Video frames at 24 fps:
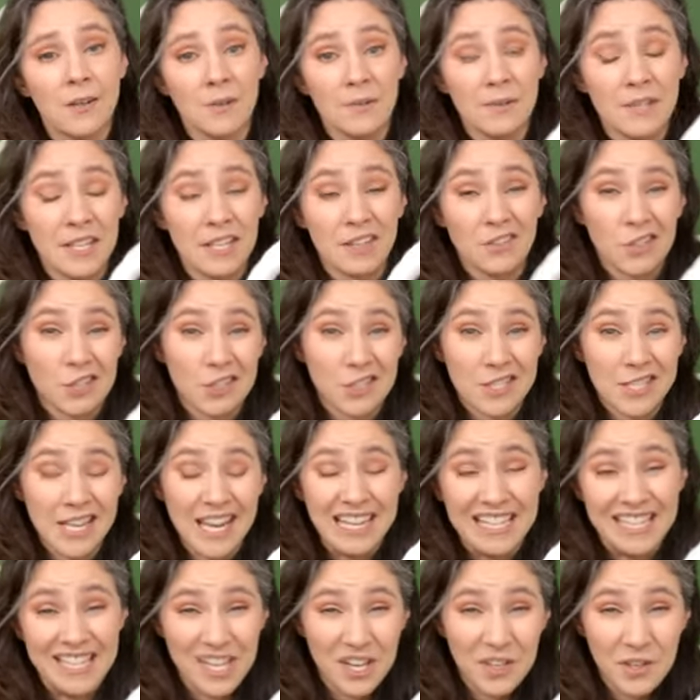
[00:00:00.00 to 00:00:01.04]
I don't think there's
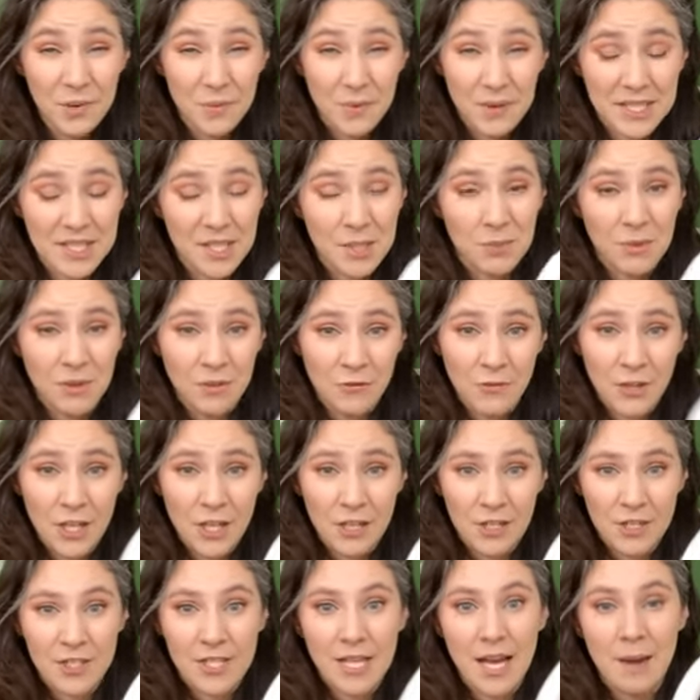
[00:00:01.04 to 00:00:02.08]
any other ones with
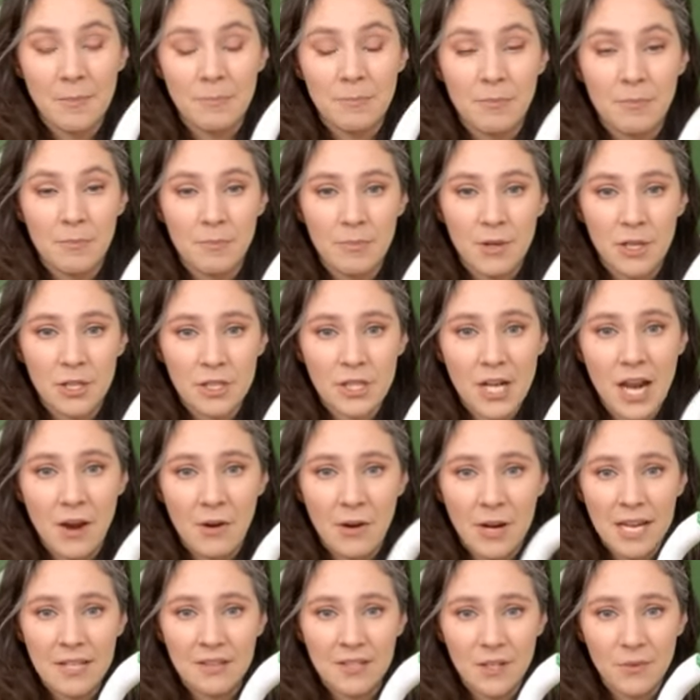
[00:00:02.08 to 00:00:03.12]
fingers that push
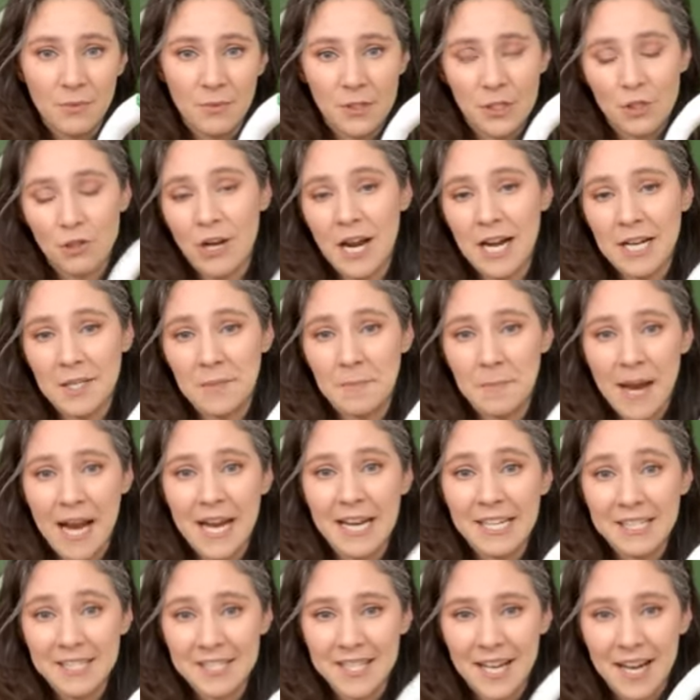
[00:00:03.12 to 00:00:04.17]
out and then retract
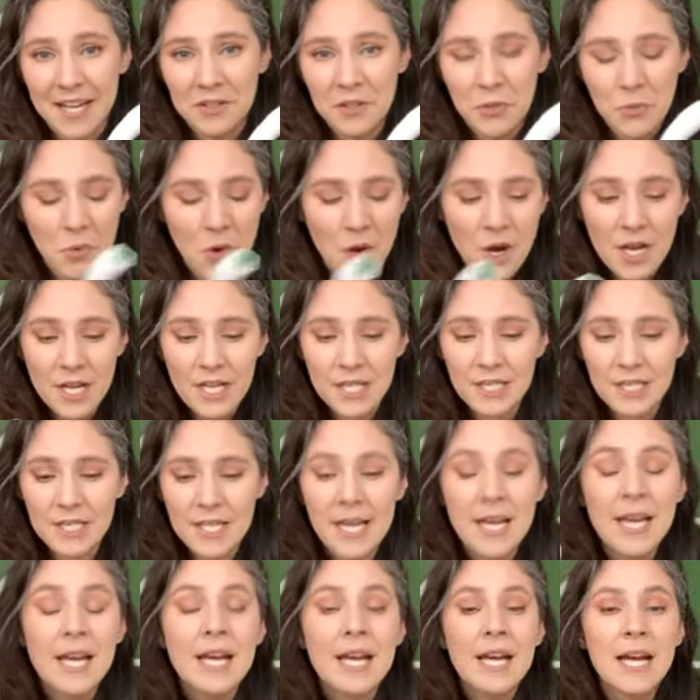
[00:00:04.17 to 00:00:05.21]
back inside the
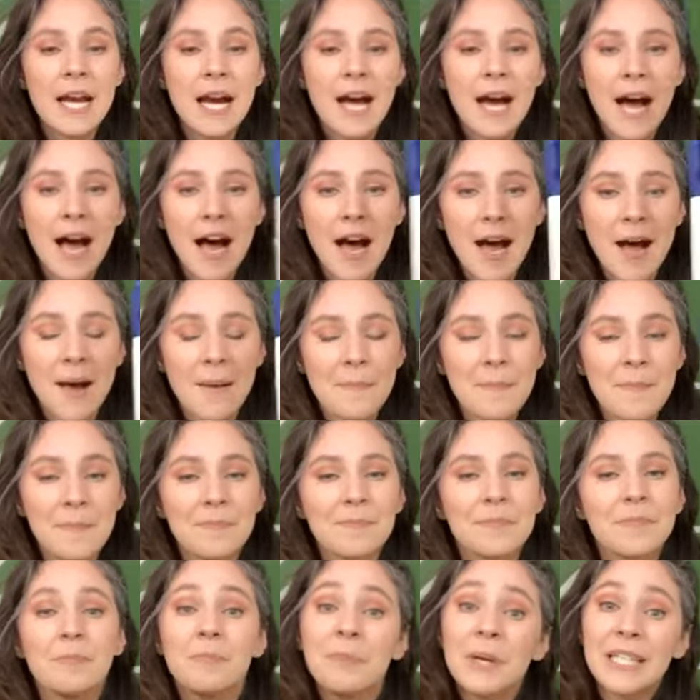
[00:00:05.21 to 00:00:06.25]
wand. Um,
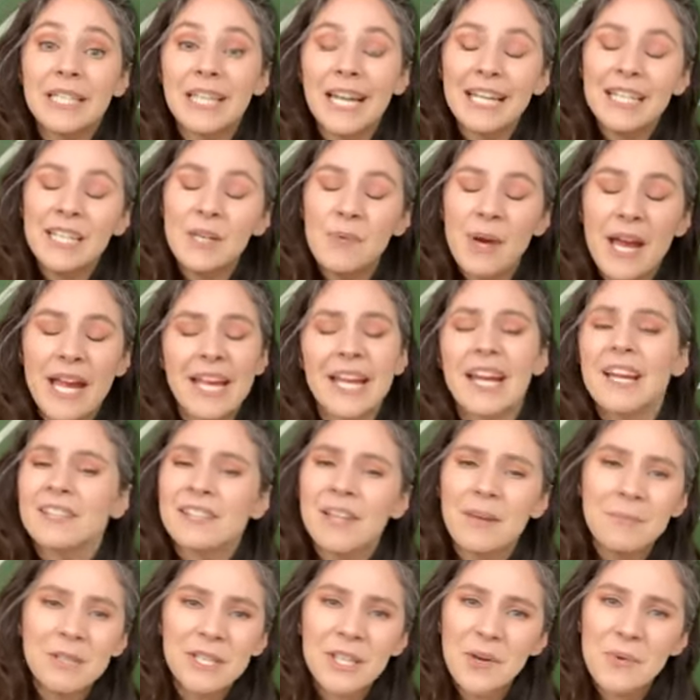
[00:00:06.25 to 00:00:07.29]
but anyway,
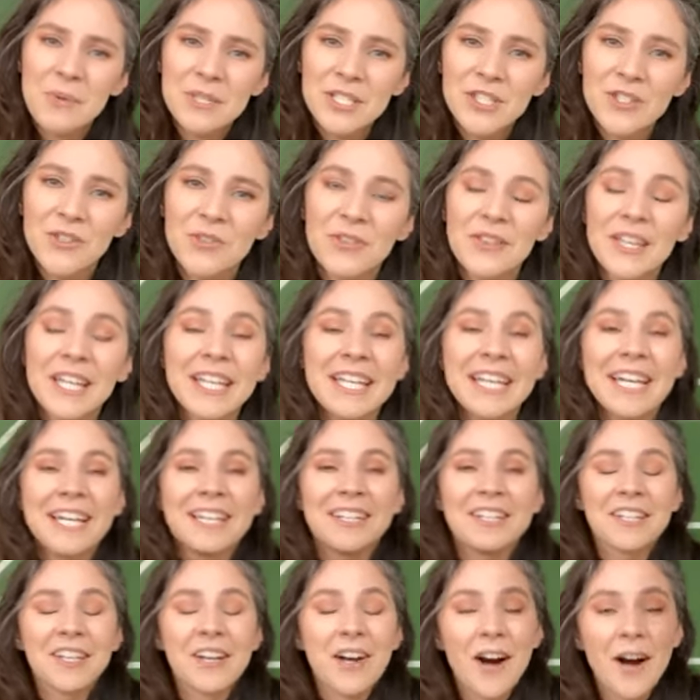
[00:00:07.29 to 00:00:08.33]
let me know what you think
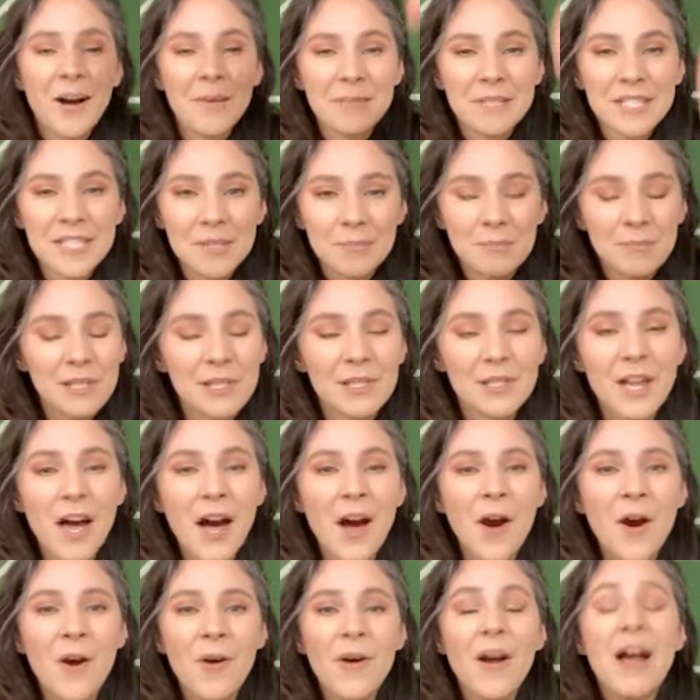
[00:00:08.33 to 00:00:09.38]
in the comments
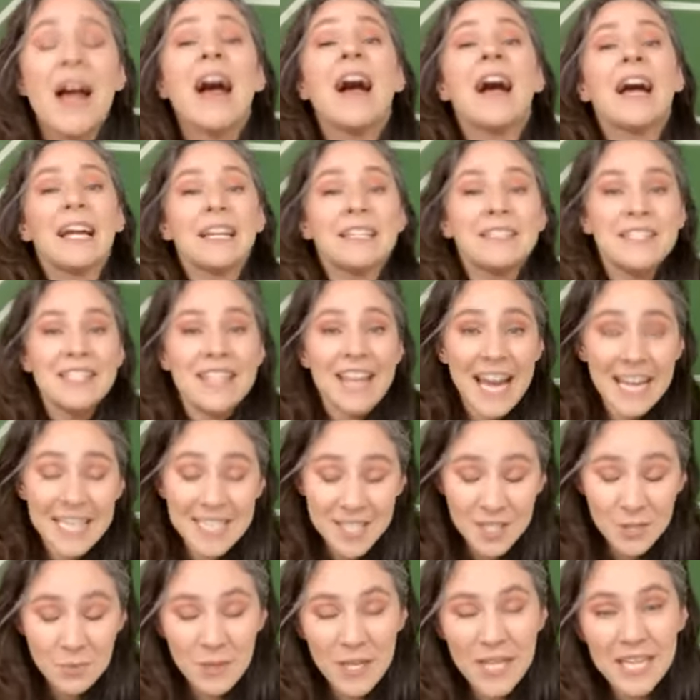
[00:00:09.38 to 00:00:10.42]
below.
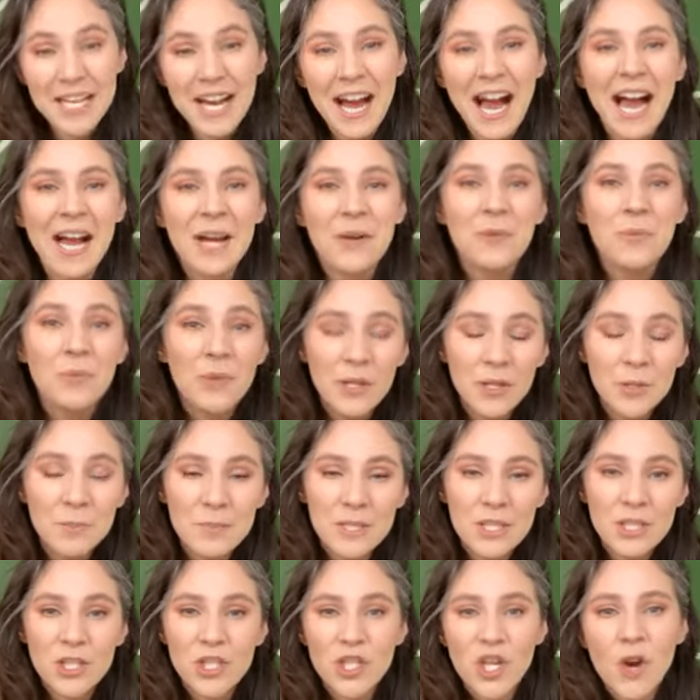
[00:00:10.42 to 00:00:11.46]
Next week, I will
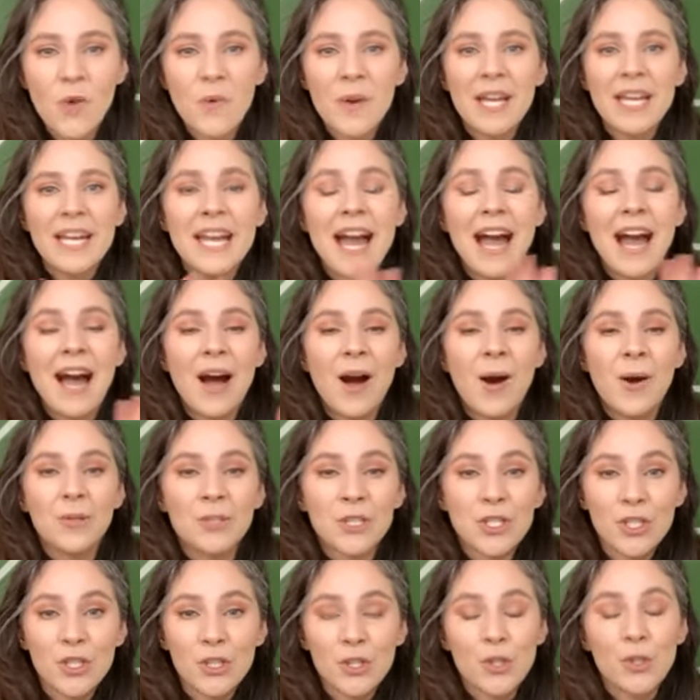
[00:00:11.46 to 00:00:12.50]
be showing
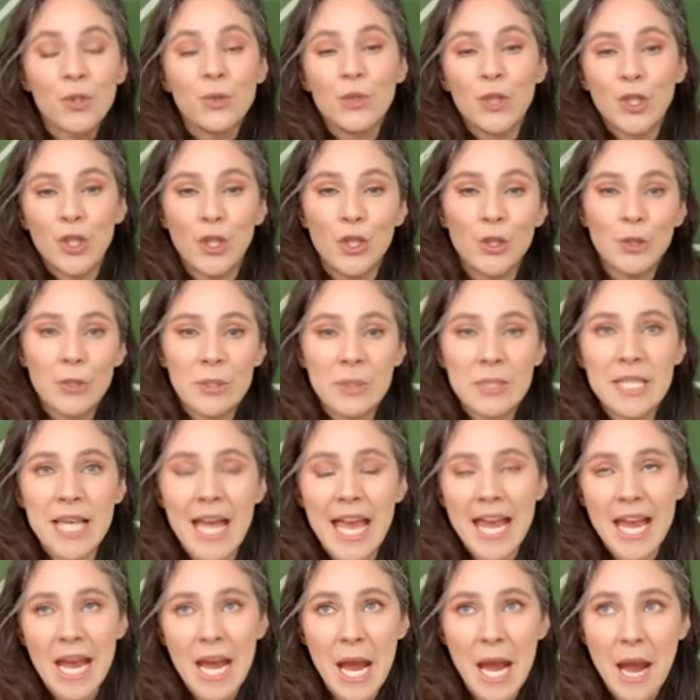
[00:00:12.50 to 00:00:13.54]
how to use
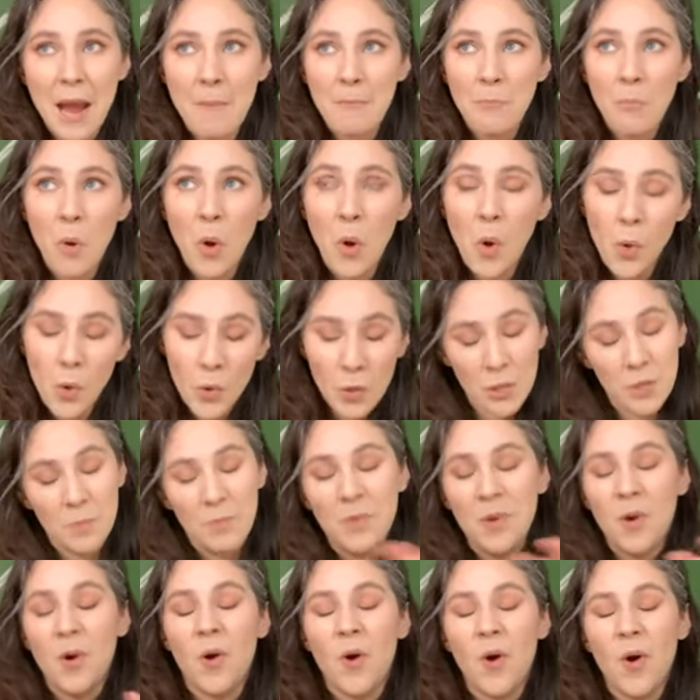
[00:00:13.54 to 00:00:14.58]
a
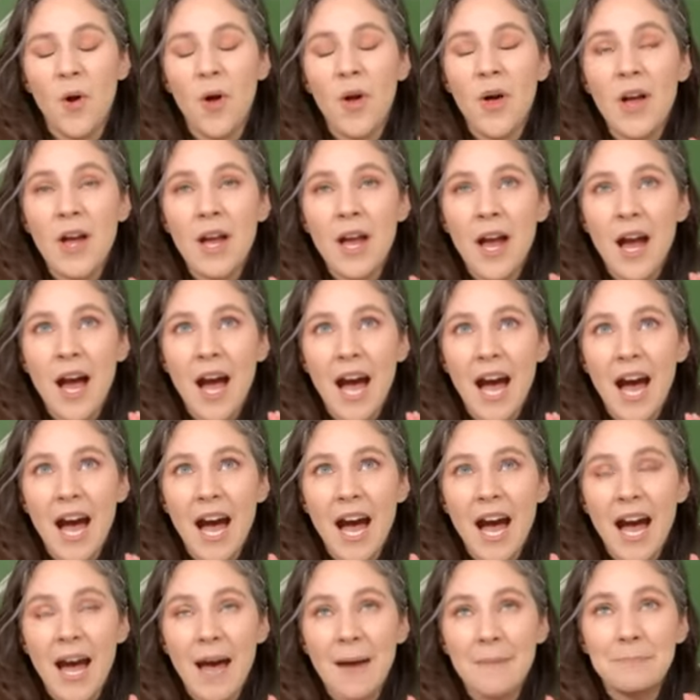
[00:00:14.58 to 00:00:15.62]
portable
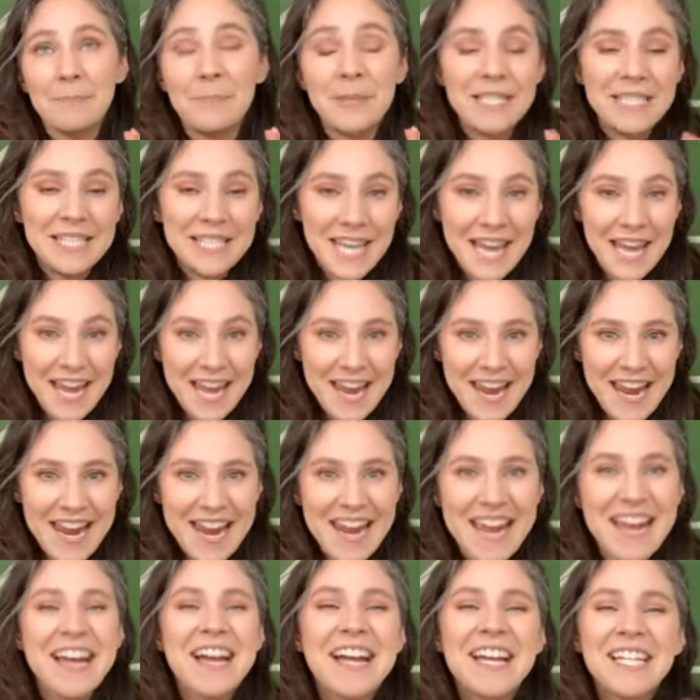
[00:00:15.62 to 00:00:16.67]
uh,
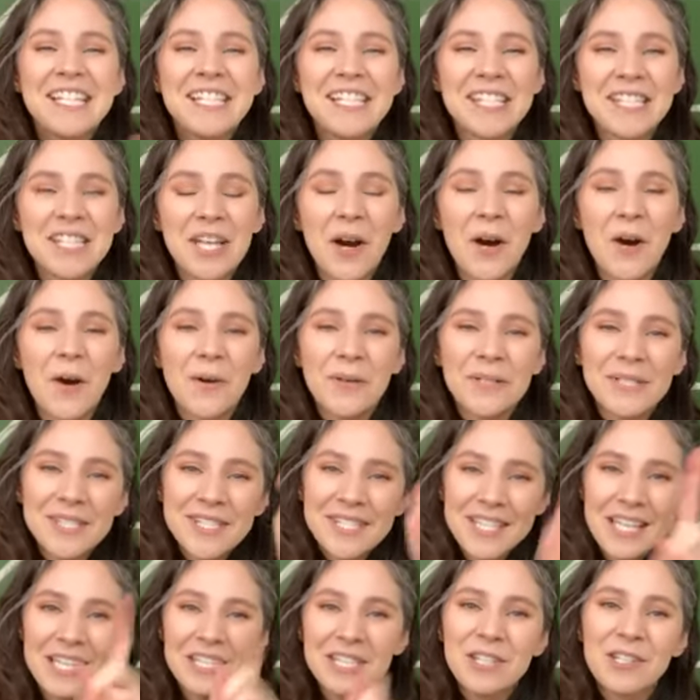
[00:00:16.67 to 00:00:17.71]
bidet. So
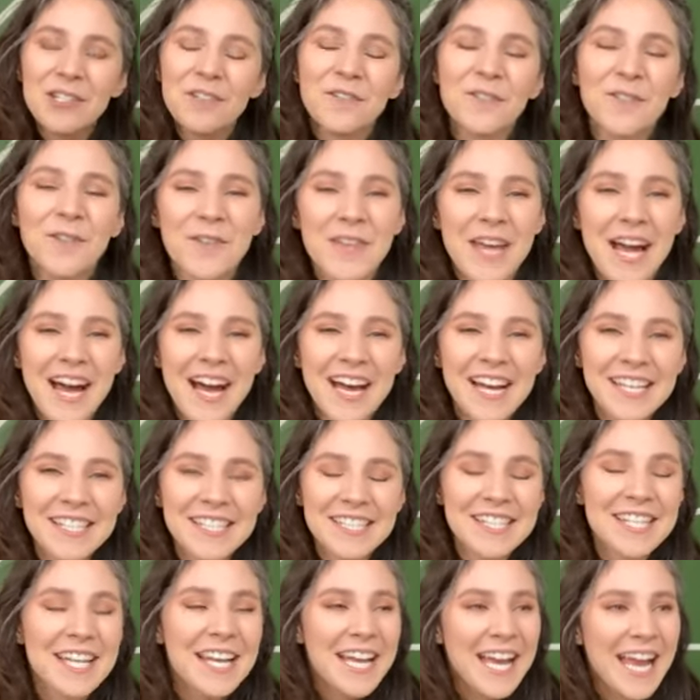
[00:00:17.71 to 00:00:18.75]
stay tuned for
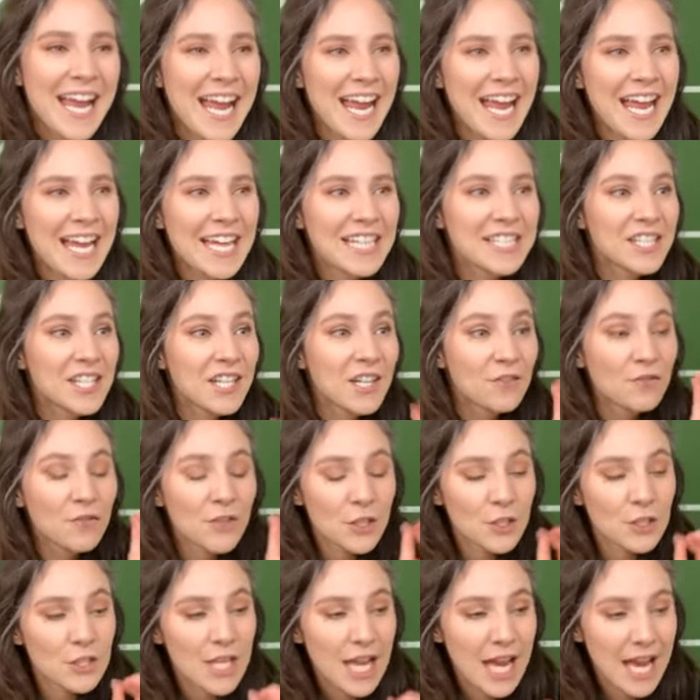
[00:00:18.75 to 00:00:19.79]
that. And if
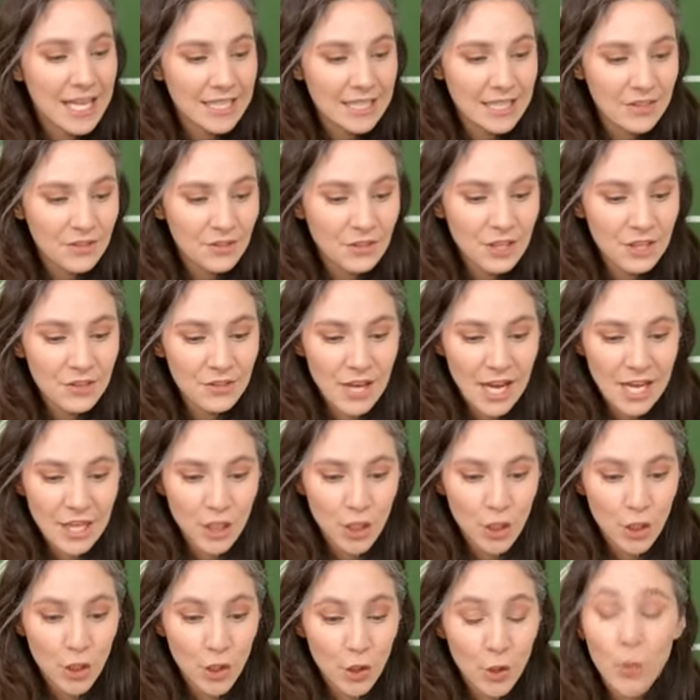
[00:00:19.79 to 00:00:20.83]
there's anything
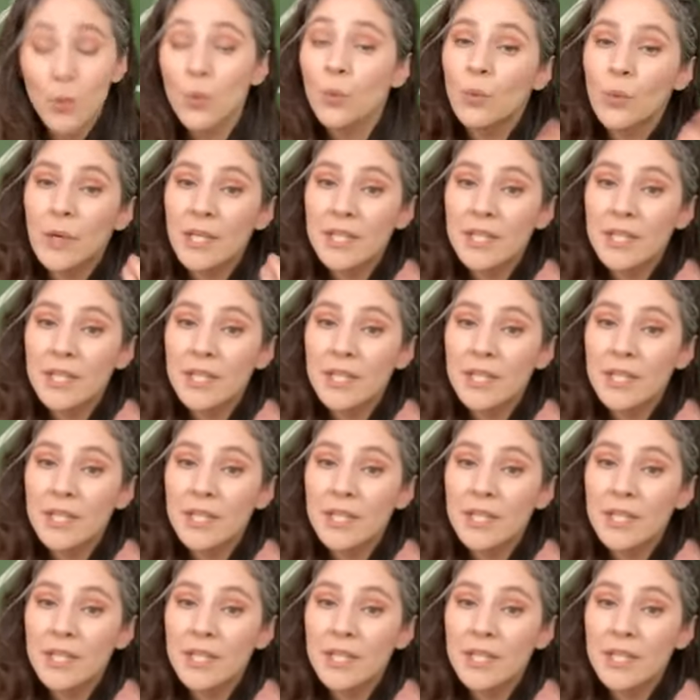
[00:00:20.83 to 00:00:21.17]
that you